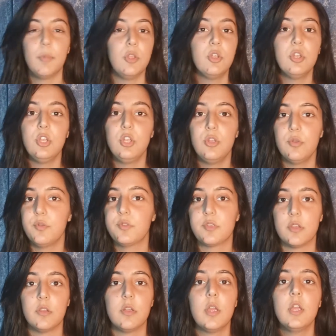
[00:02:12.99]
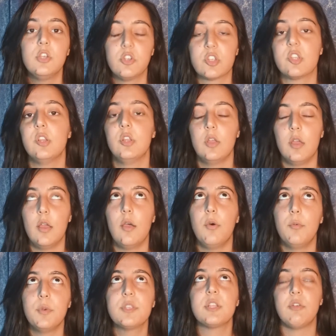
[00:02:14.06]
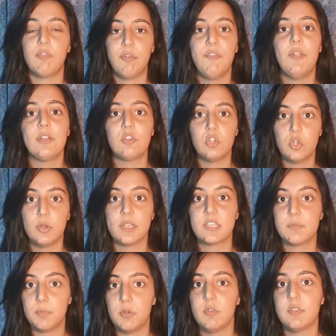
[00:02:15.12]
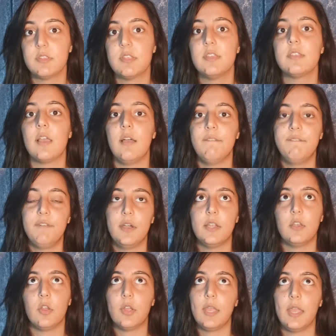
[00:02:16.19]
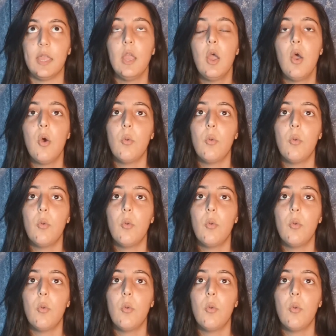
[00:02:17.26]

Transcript: But you can use just almost like reflect on your experiences and find, okay,